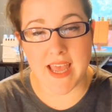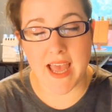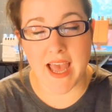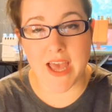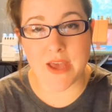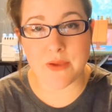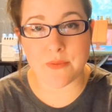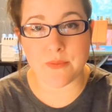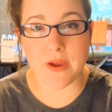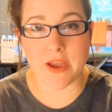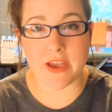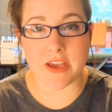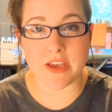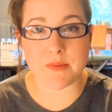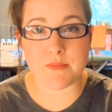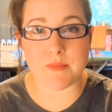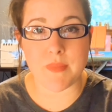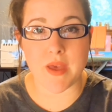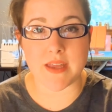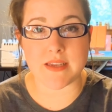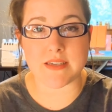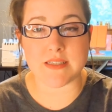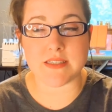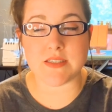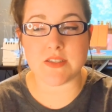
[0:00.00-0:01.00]
I
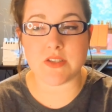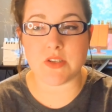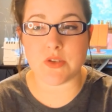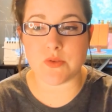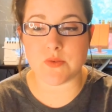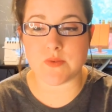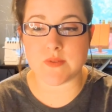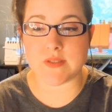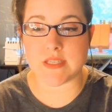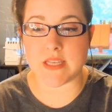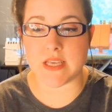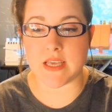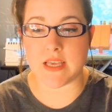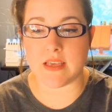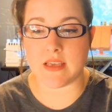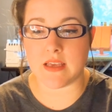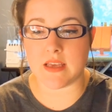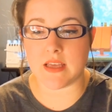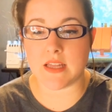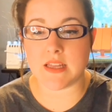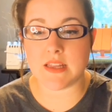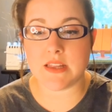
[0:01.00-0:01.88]
recommend using